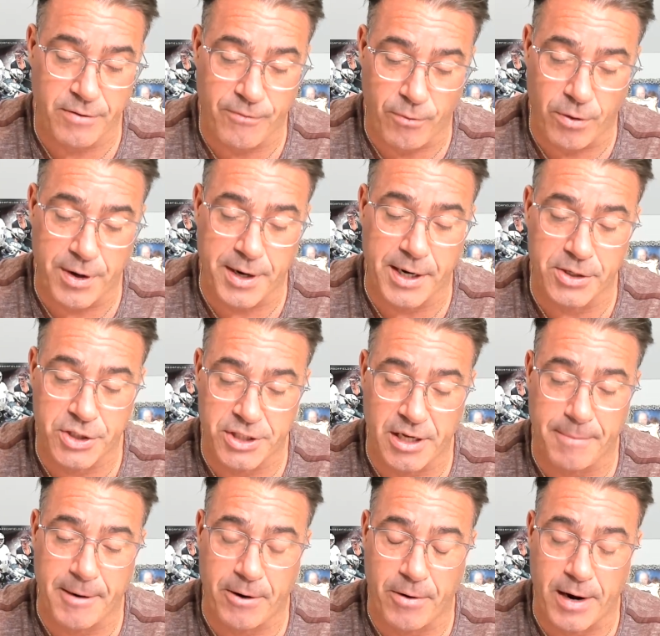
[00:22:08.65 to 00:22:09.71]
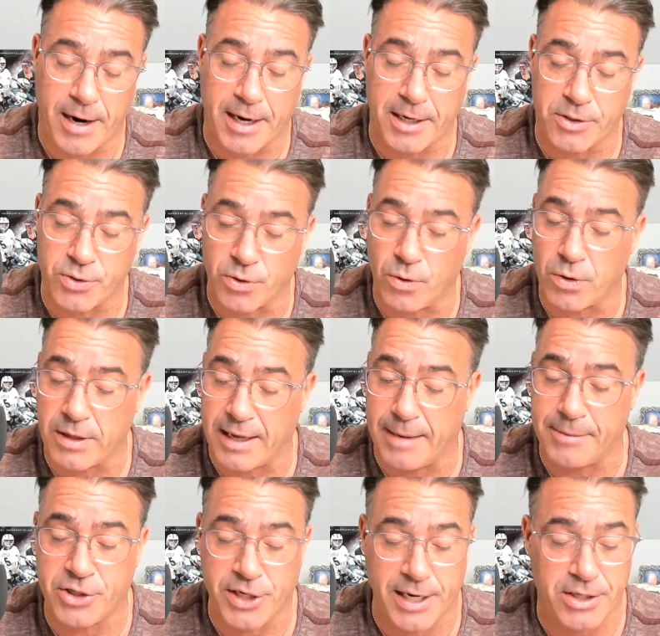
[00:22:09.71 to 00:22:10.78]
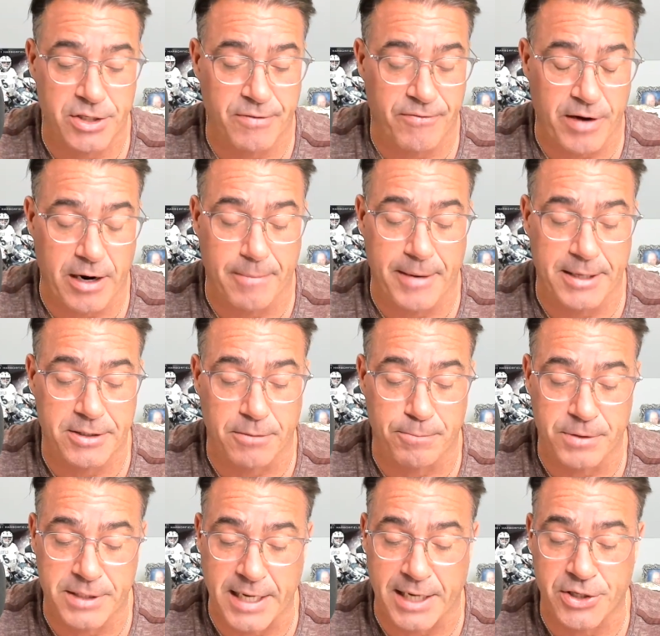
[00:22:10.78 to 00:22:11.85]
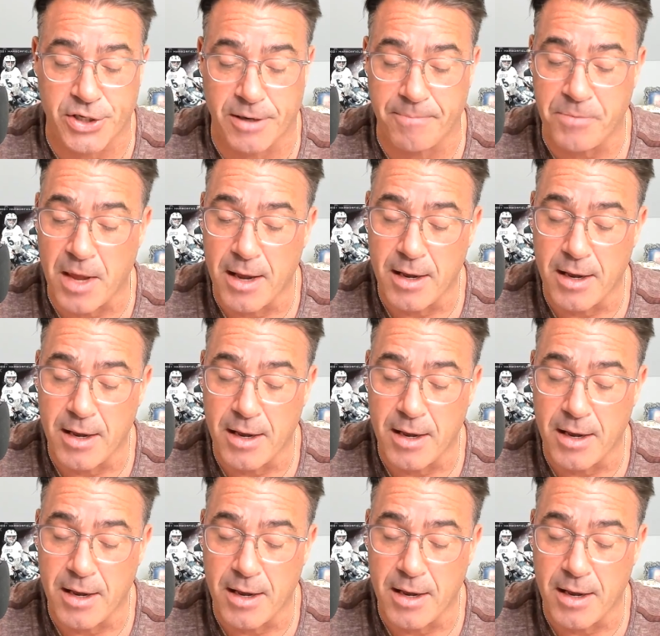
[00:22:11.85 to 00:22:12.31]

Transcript: 4 years of Democratic control, climate change, environmental protection,